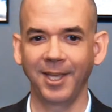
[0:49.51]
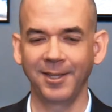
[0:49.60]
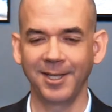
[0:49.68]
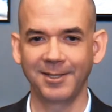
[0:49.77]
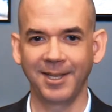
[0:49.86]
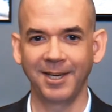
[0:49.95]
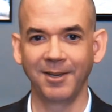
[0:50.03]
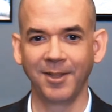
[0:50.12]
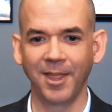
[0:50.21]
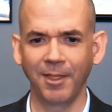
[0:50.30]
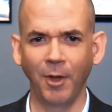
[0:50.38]
and they said,
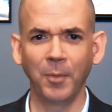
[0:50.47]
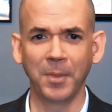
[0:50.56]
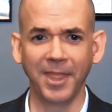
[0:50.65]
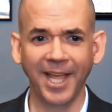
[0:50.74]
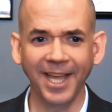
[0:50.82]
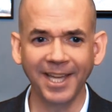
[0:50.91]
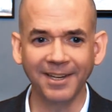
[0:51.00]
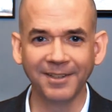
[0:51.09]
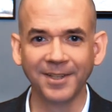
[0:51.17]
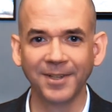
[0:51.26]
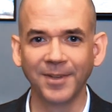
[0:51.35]
oh, that?
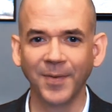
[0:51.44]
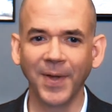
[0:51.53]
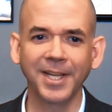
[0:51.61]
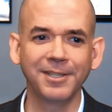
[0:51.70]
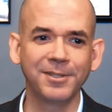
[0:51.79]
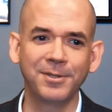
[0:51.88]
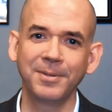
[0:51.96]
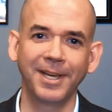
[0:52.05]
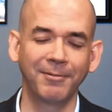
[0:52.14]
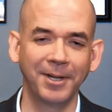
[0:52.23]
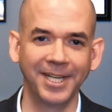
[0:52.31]
Well, I could just do
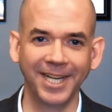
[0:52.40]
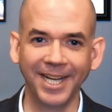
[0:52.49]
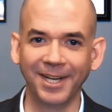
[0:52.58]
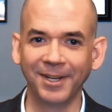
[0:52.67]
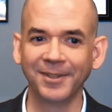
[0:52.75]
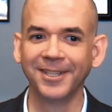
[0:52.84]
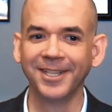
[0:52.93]
that right now.